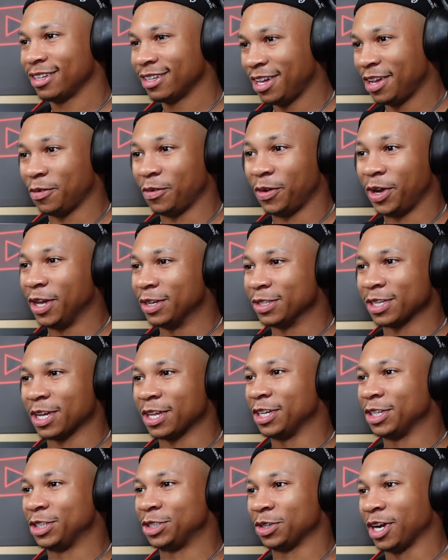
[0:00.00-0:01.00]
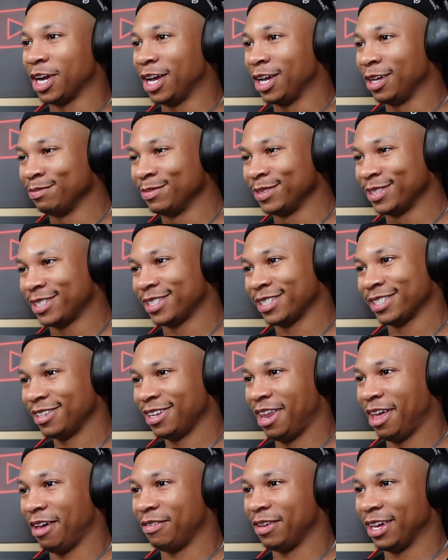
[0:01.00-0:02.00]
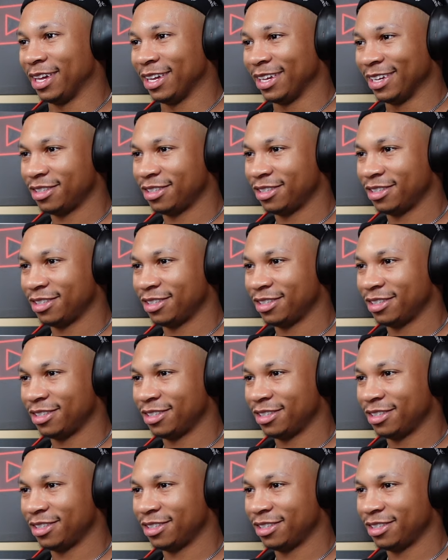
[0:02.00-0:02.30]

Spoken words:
And Rio's on the drums. I love it.